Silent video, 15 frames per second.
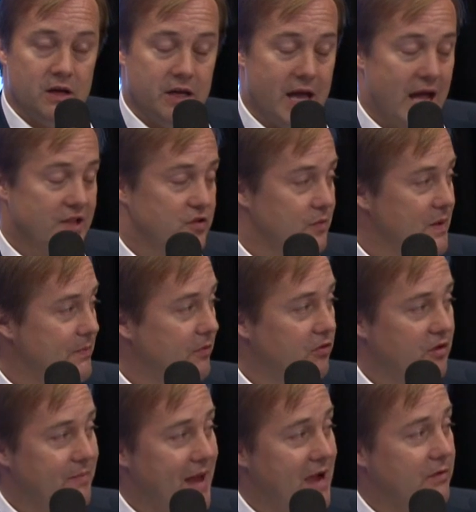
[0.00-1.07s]
Yeah, and so people
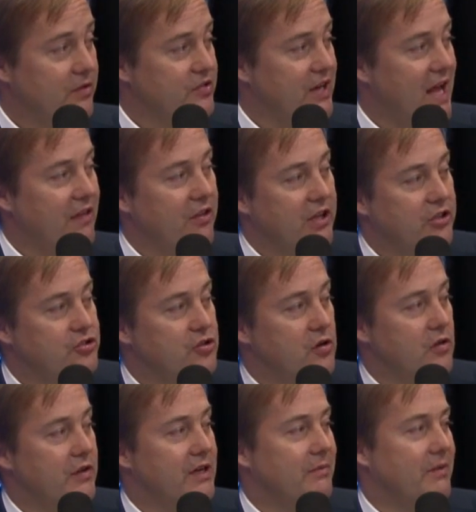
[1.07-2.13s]
look backwards, and I look at
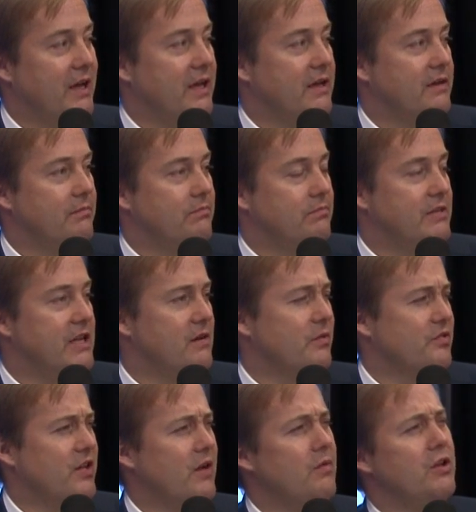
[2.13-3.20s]
Joel, and I'm like, Kieran
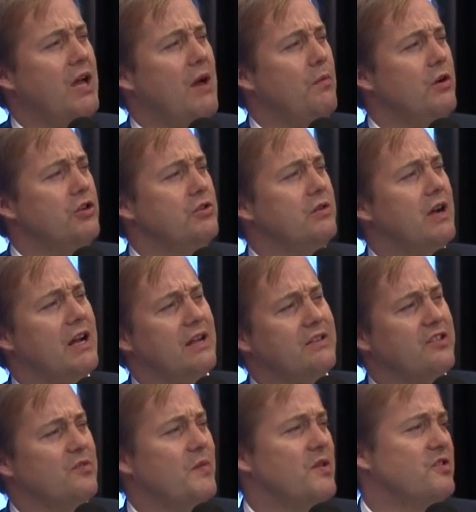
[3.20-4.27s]
was like, well, uh, weren't you kind
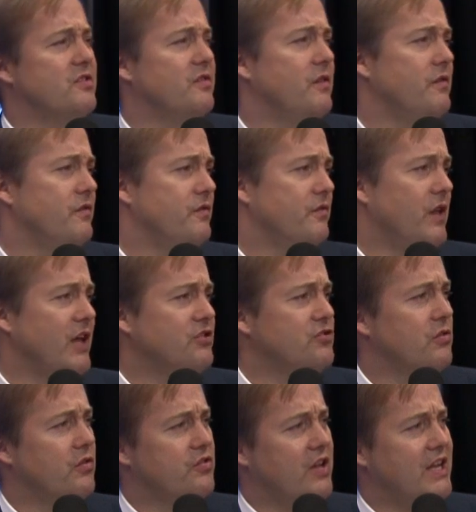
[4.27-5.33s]
of dismissive of like
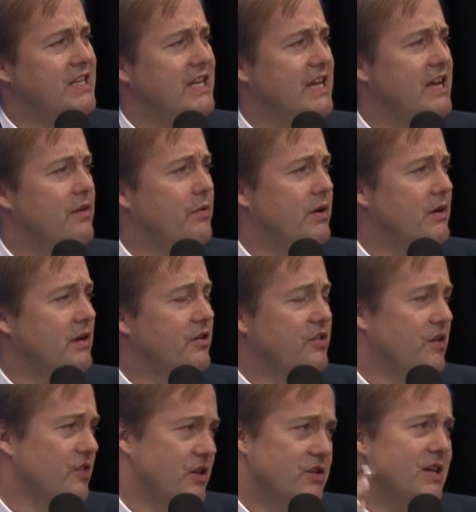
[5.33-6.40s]
Joel's idea when? Because
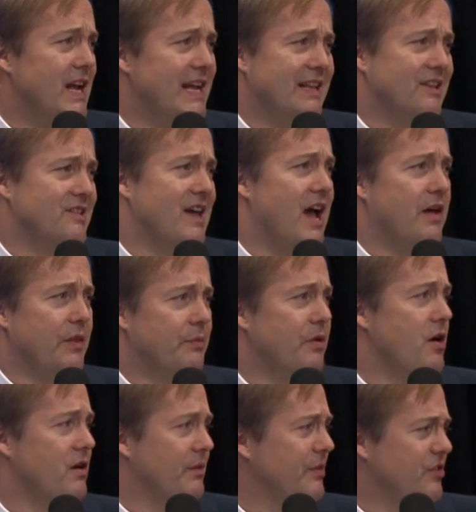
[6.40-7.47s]
I was like, you got to get this guy on the
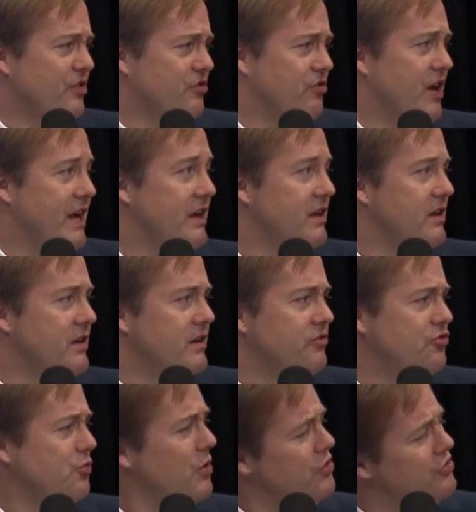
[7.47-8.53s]
program. This is great.
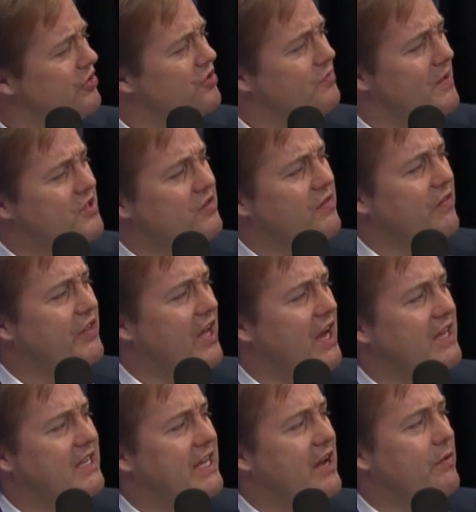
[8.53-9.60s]
So weren't you dismissive of the
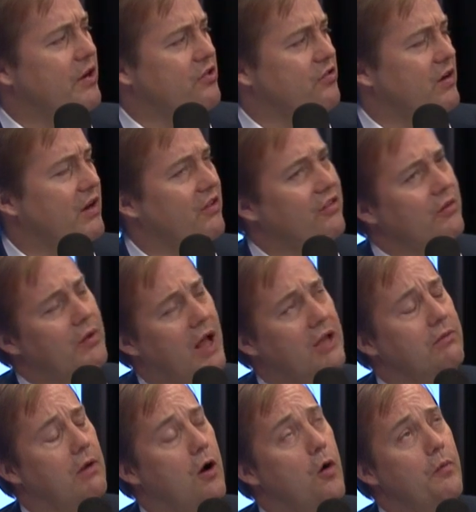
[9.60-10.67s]
idea when it started? I was like, well,
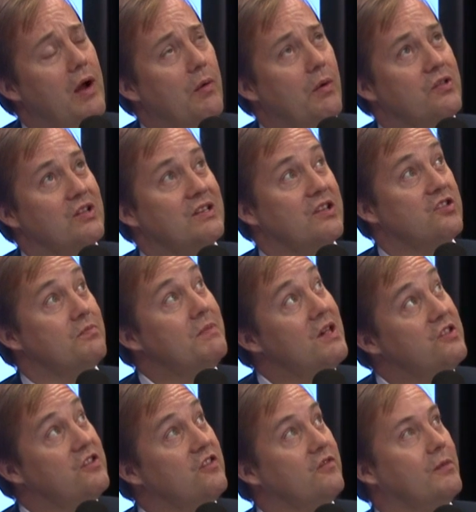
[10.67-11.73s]
I, I, hope I wasn't
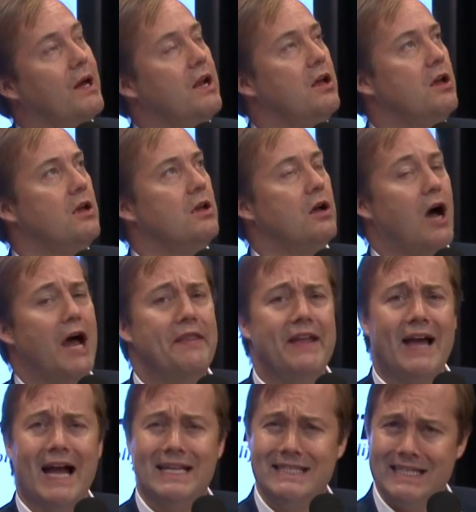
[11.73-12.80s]
dismissive, but I
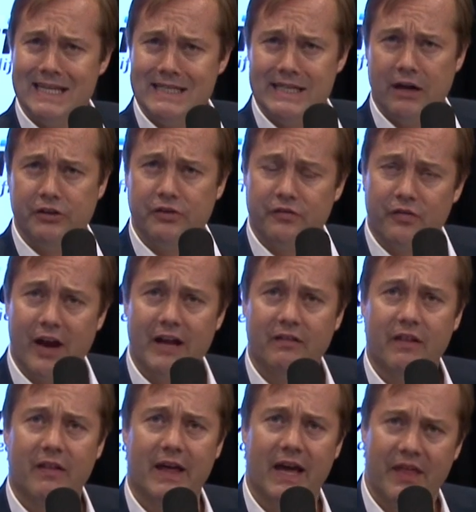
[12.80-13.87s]
think I did tell you
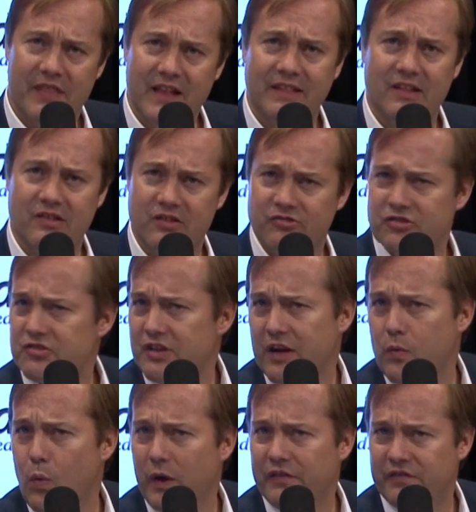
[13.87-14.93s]
frankly, like, I think this is just
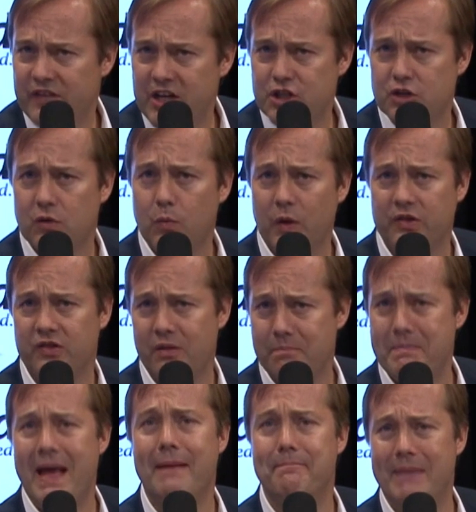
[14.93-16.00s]
like one feature. What's the
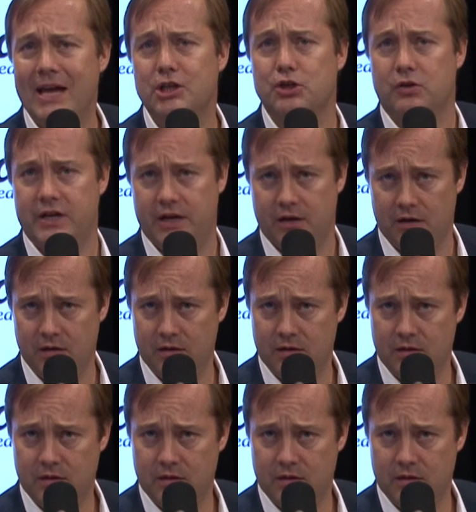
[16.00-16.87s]
big picture here?